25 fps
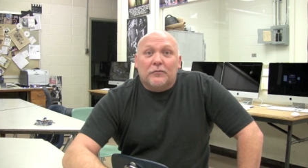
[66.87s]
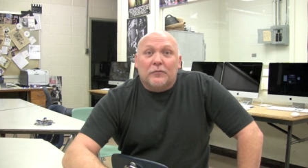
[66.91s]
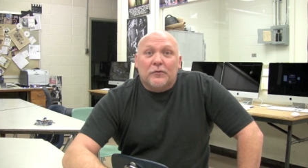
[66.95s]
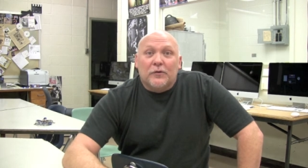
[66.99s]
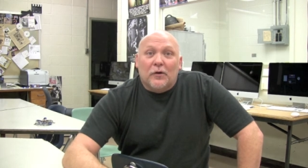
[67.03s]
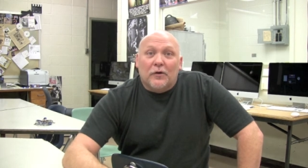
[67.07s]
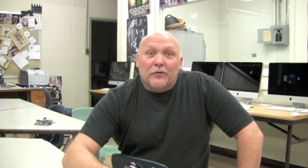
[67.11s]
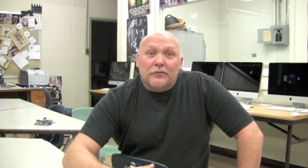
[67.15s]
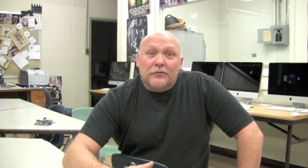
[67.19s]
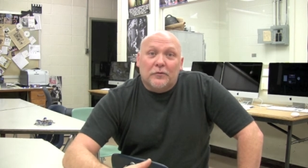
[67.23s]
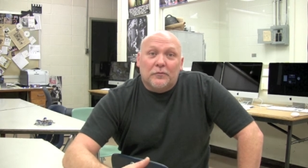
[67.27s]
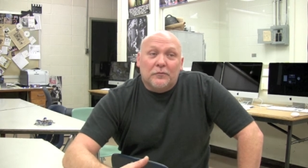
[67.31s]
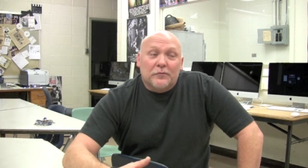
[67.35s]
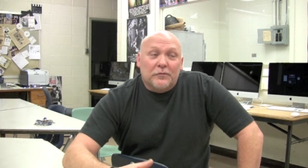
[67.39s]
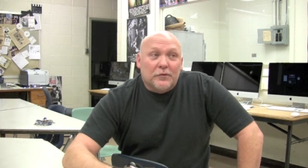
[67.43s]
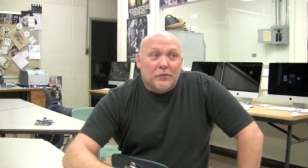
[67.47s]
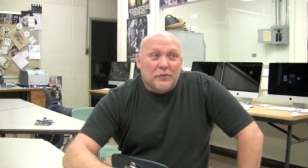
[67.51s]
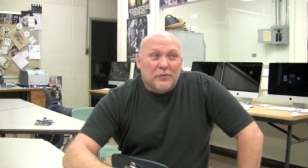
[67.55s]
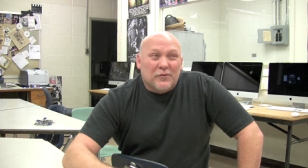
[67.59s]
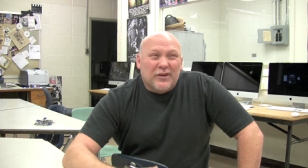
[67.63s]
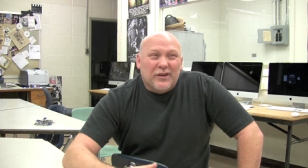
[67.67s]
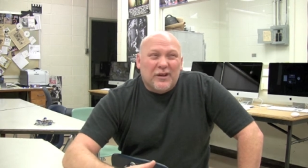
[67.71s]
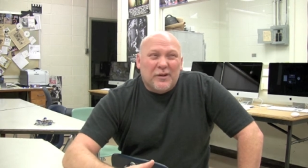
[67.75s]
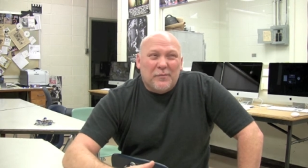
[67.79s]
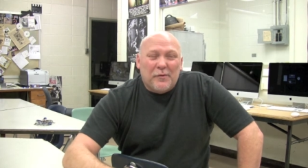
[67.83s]
We also do a
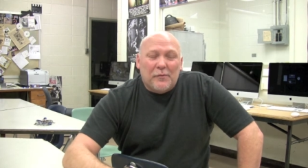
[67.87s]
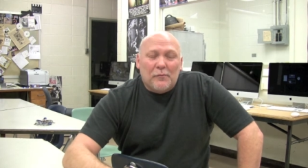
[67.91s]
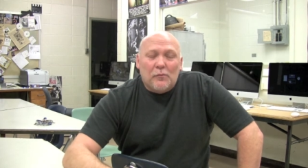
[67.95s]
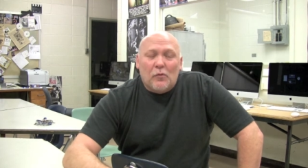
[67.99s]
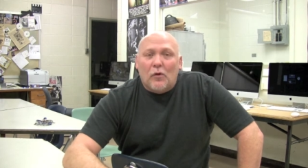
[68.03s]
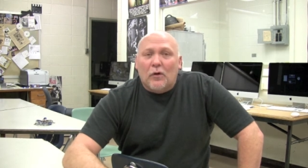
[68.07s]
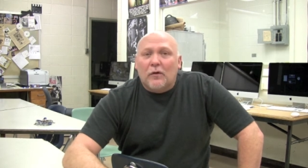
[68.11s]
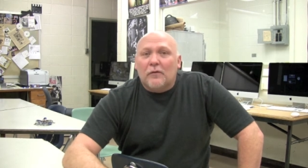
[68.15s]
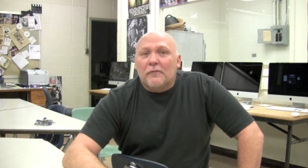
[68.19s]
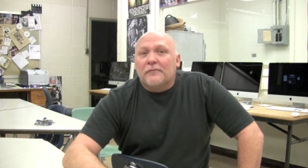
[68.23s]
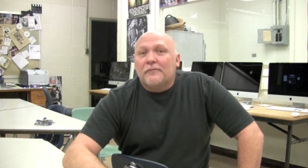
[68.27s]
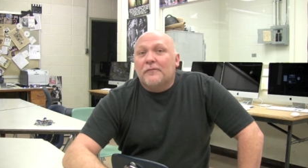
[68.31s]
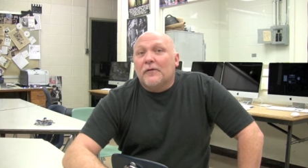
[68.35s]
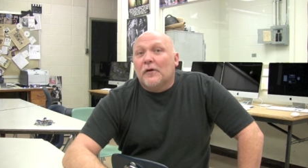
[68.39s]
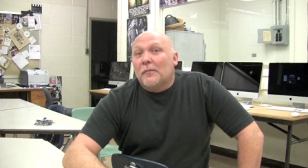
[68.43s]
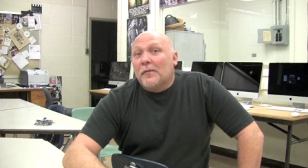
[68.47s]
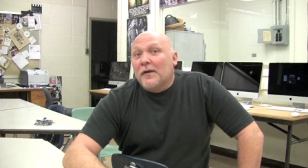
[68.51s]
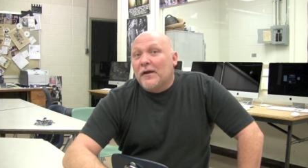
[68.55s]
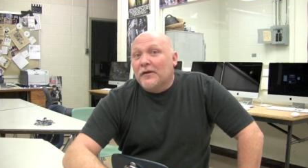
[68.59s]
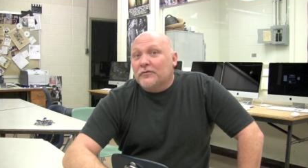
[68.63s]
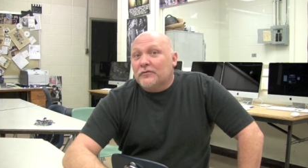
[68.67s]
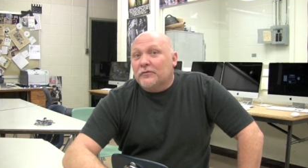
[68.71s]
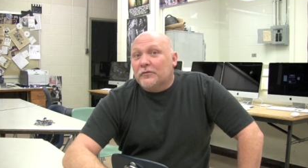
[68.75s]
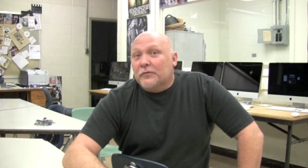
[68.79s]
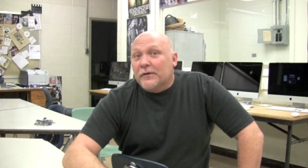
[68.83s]
little bit more of film
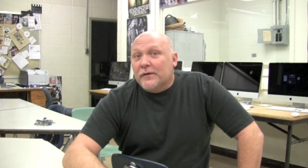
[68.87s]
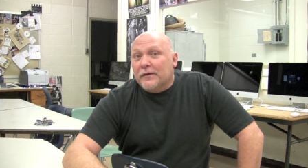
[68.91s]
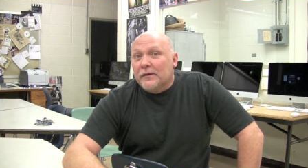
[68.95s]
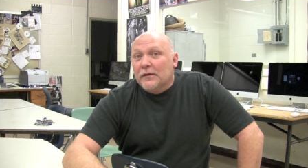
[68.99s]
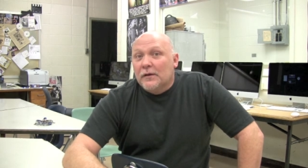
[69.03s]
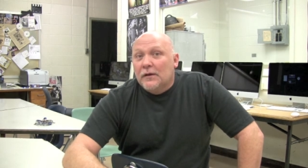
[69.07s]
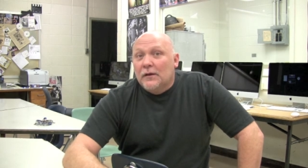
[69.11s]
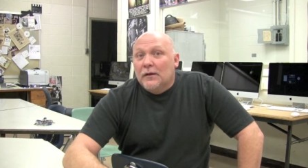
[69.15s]
history.